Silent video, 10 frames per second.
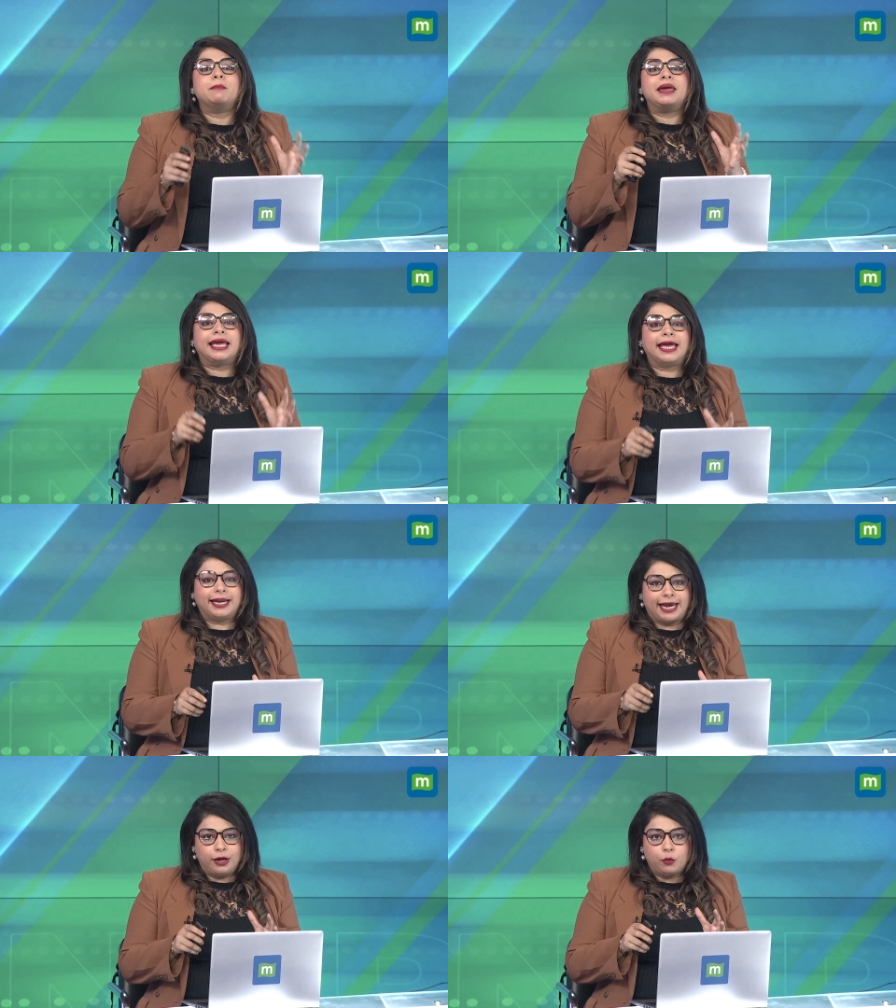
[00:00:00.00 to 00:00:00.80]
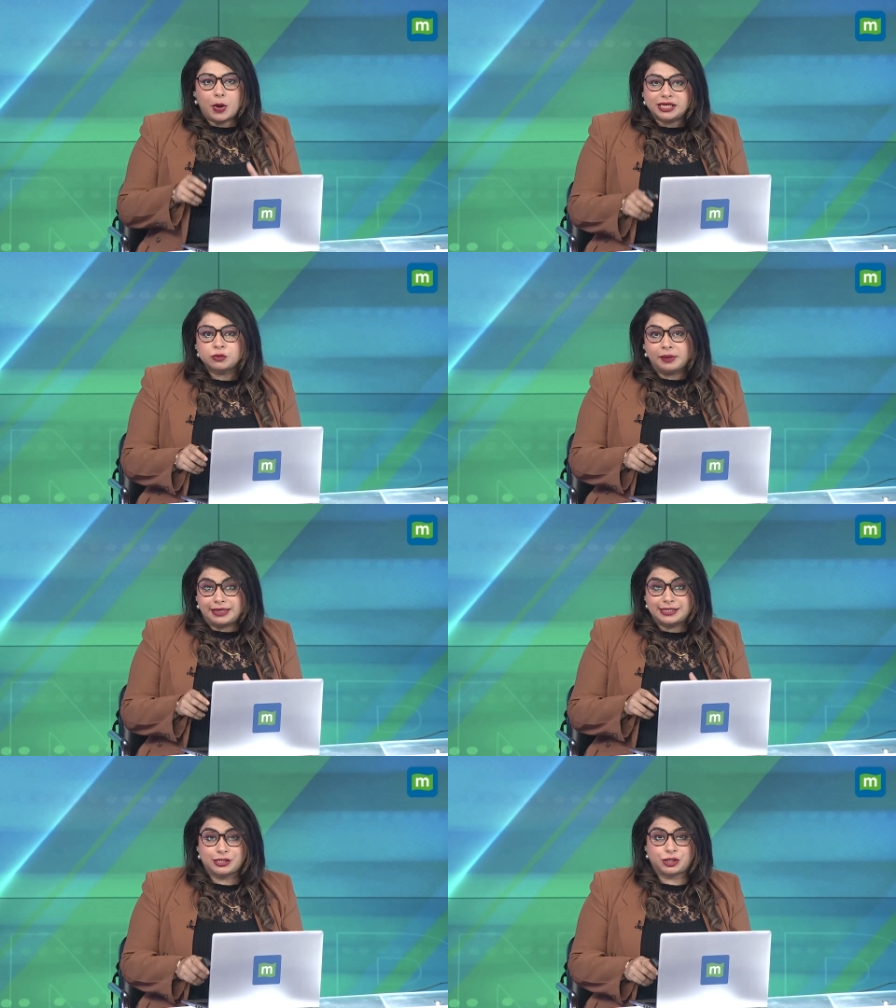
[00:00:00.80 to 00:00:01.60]
making an investment
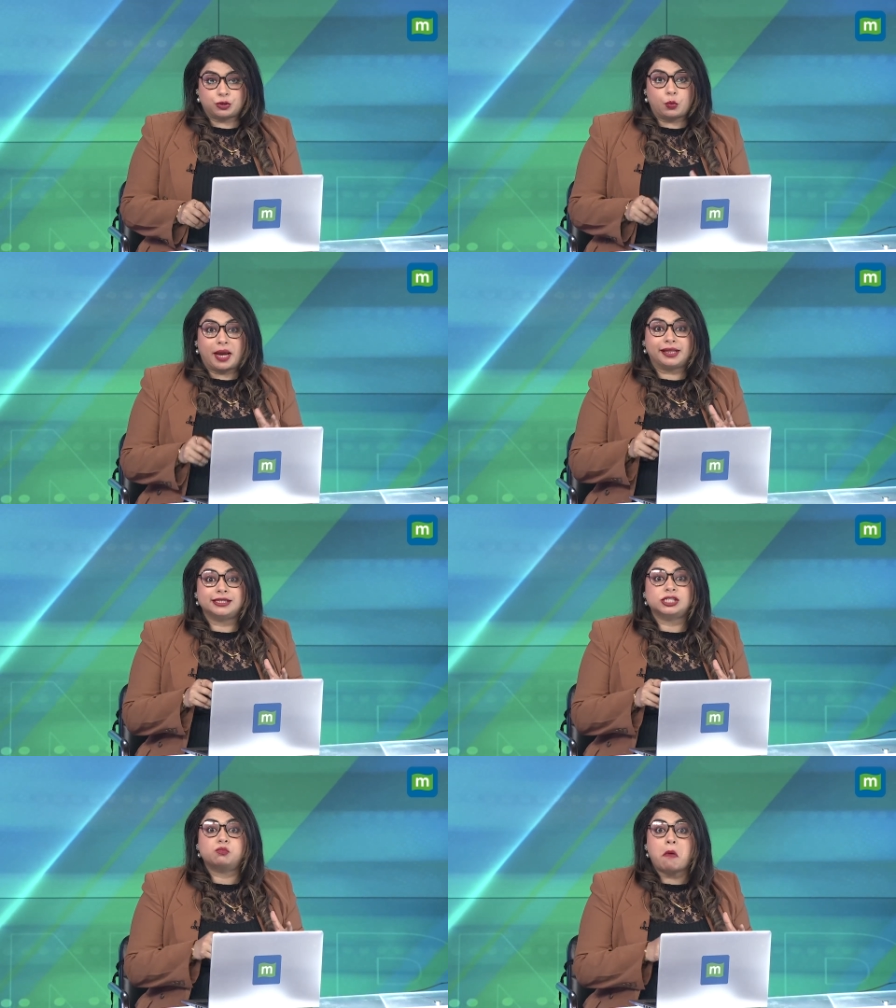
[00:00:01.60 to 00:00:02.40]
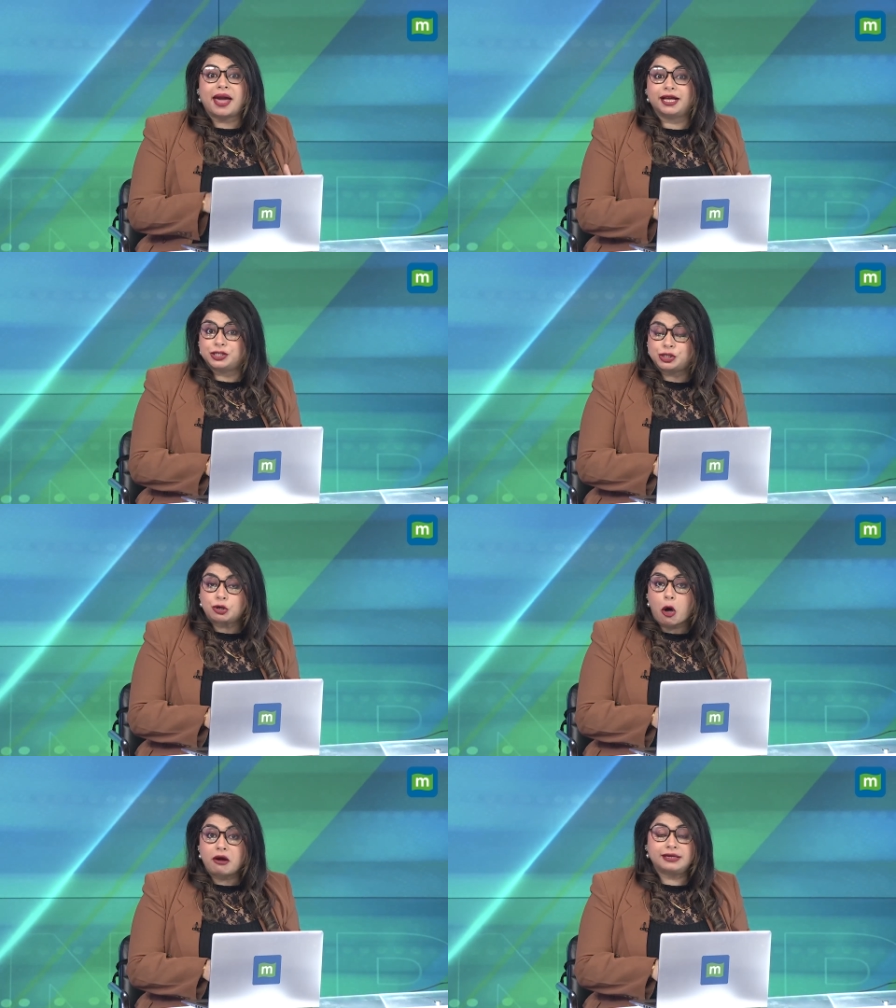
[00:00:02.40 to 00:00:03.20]
decision, whether it's buying a
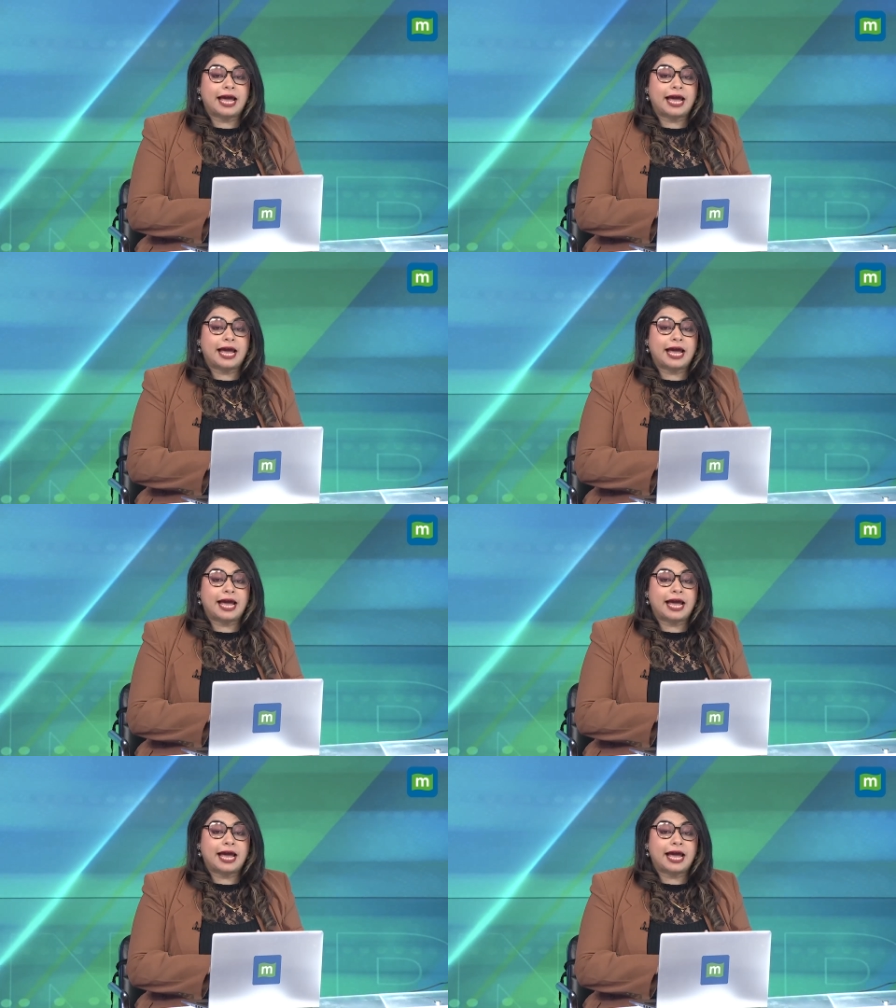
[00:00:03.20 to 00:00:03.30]
stock,